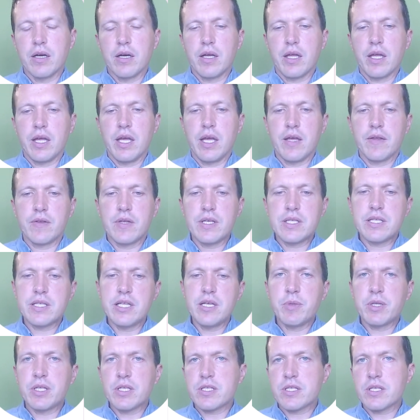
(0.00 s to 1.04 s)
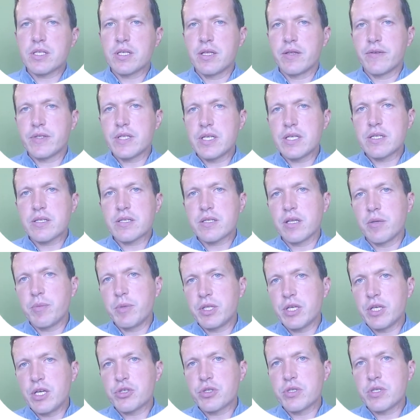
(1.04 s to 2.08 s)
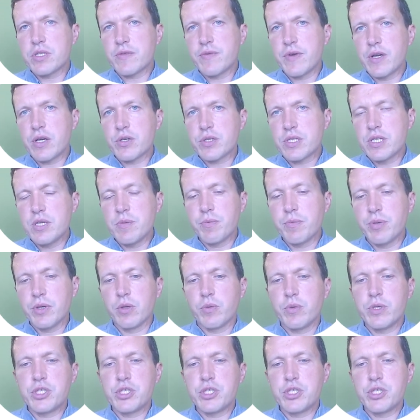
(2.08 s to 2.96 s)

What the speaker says: And this limitation is very simple.